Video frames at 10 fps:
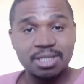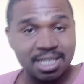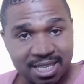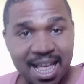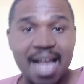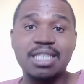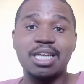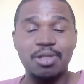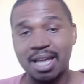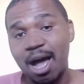just that,
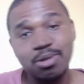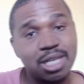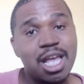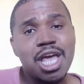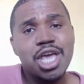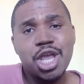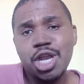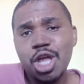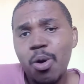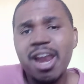on the counter,
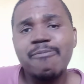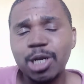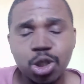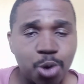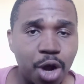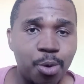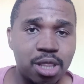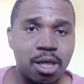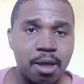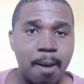you won't have much to work
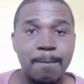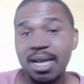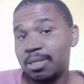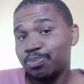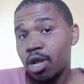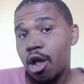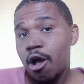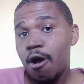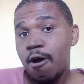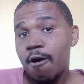with. But
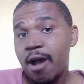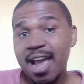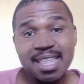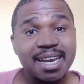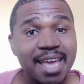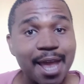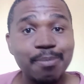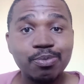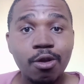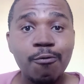in that
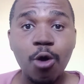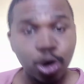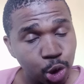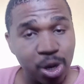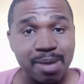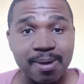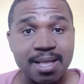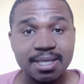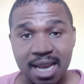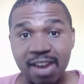game, for a good 20
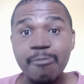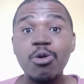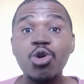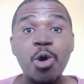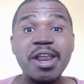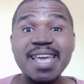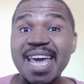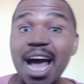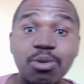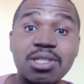minutes, Liverpool couldn't
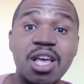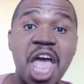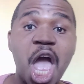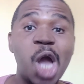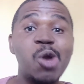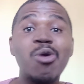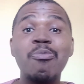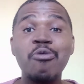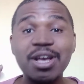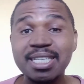get out. We
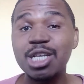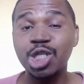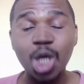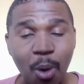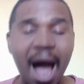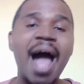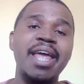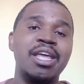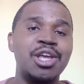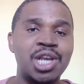were pressing so
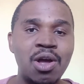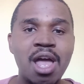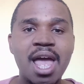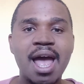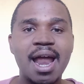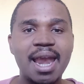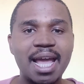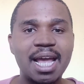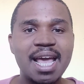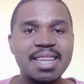high,
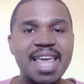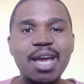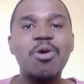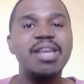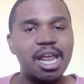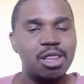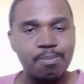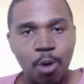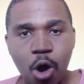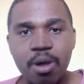Like, they couldn't get on
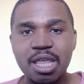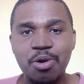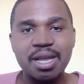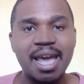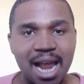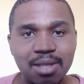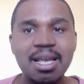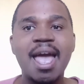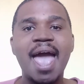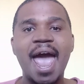the ball, they couldn't get
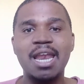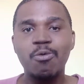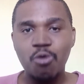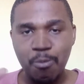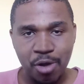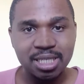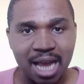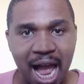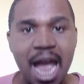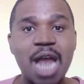out, and we were
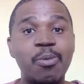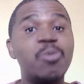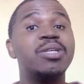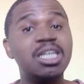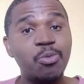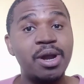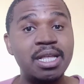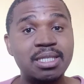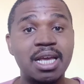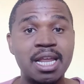pressing high, and when we did
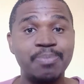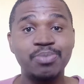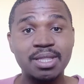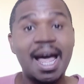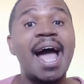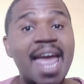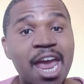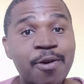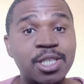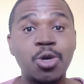win it in the high
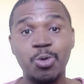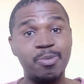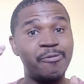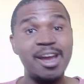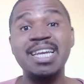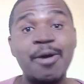areas, we'd be very